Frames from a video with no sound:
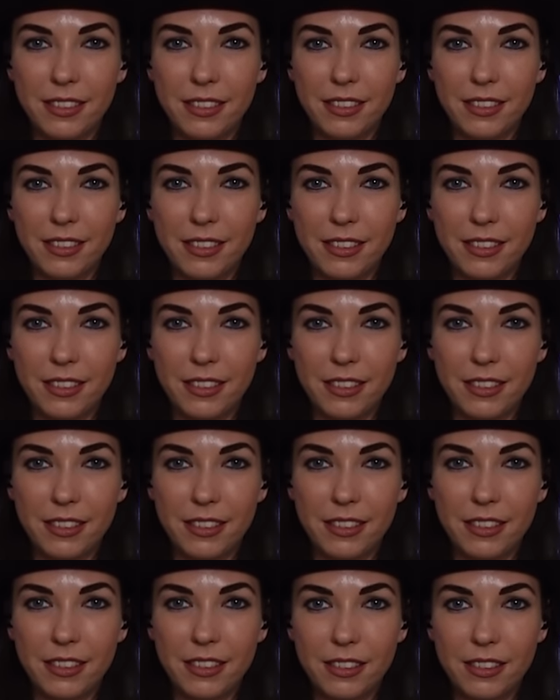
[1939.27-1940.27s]

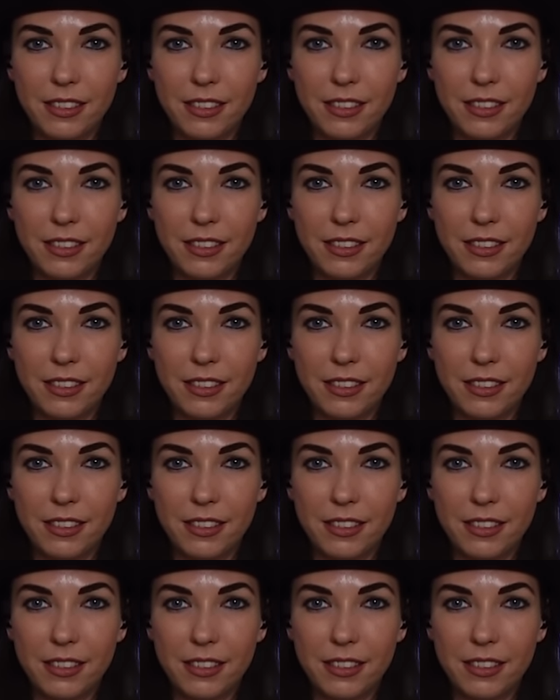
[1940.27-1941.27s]

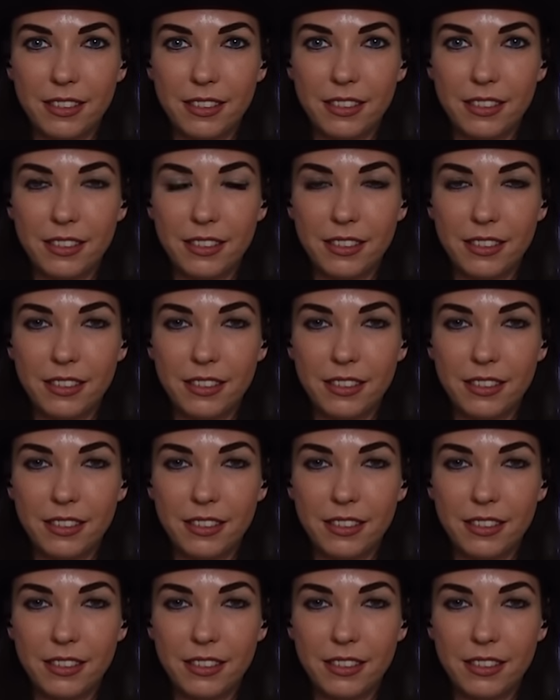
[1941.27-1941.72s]
The person shown says nothing.